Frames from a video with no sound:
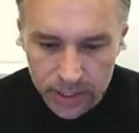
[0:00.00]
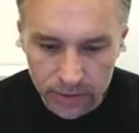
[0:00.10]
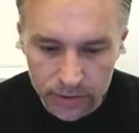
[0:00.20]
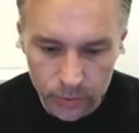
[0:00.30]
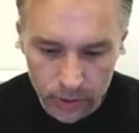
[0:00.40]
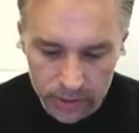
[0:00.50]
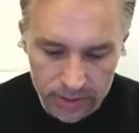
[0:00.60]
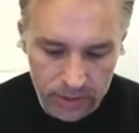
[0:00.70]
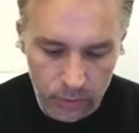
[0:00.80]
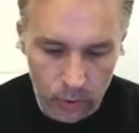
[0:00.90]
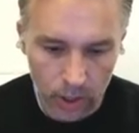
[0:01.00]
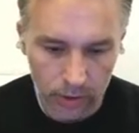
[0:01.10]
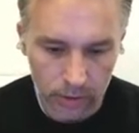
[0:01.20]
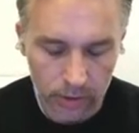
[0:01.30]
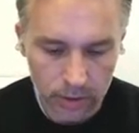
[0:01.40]
here's where it does the
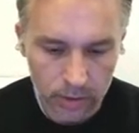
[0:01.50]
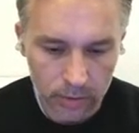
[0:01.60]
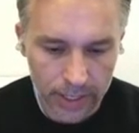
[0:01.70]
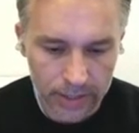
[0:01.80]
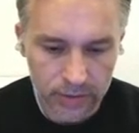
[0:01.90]
water, right?